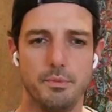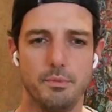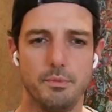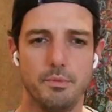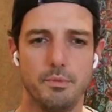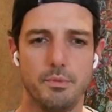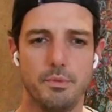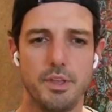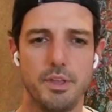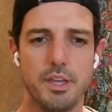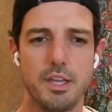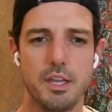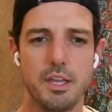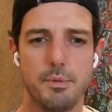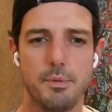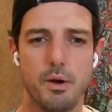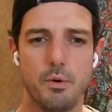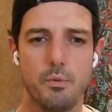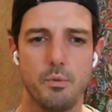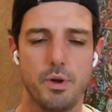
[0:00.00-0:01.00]
thinking
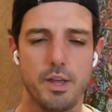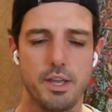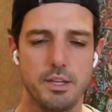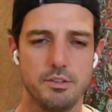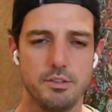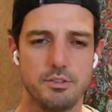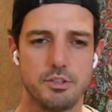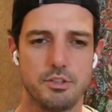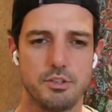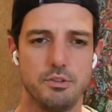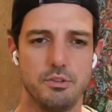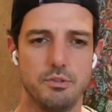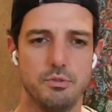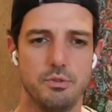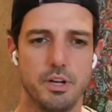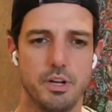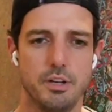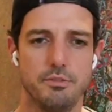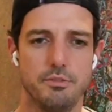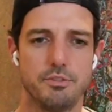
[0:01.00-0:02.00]
about ways to
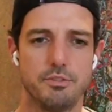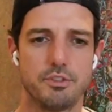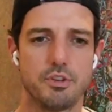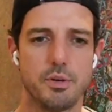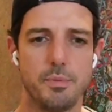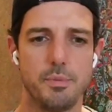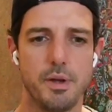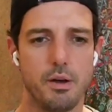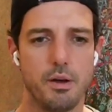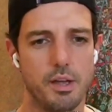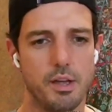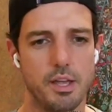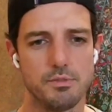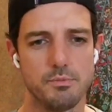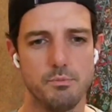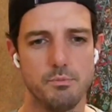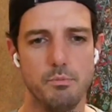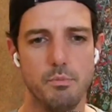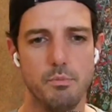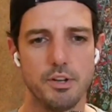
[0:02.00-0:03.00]
kind of strip out as
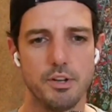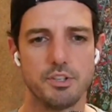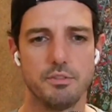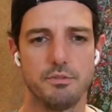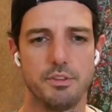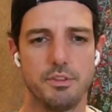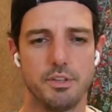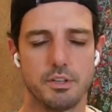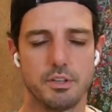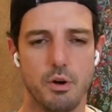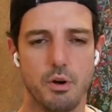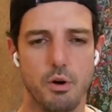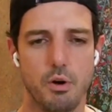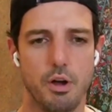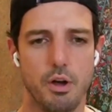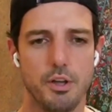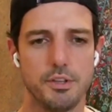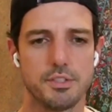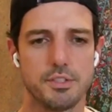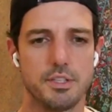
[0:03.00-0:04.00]
much of the
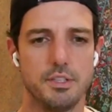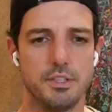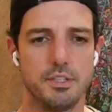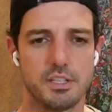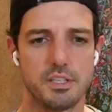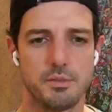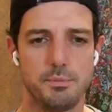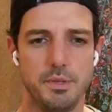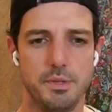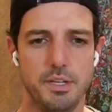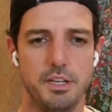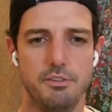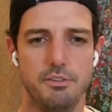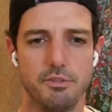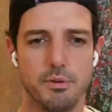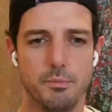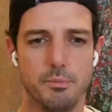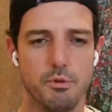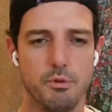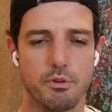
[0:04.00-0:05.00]
cost and the speed
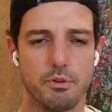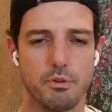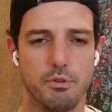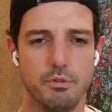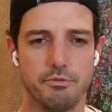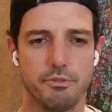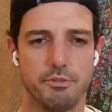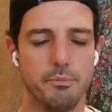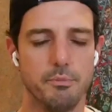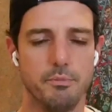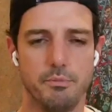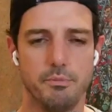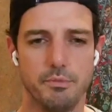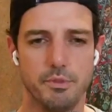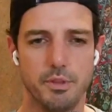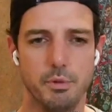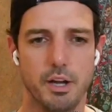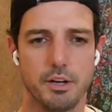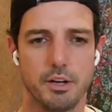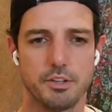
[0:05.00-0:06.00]
from Oracle, from the
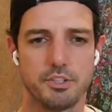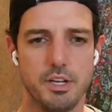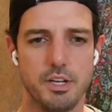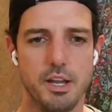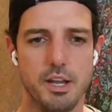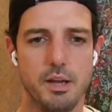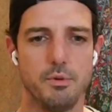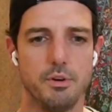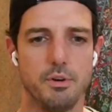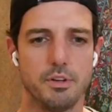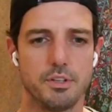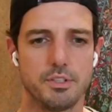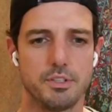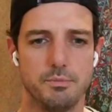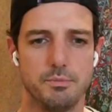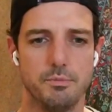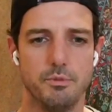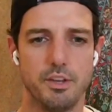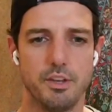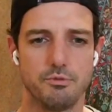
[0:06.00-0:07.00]
blockchain networks
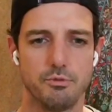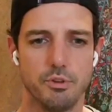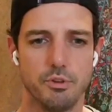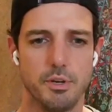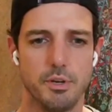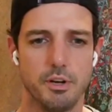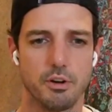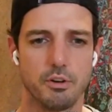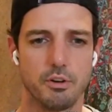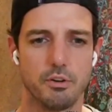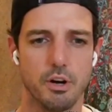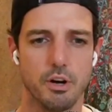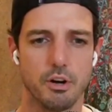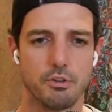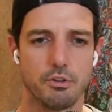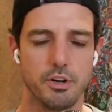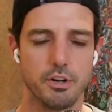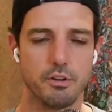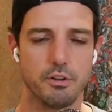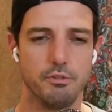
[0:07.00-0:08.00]
has really been our
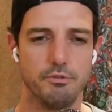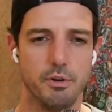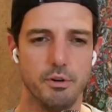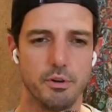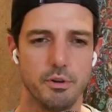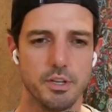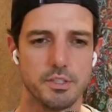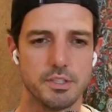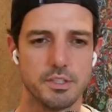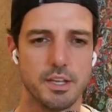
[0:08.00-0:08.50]
critical focus.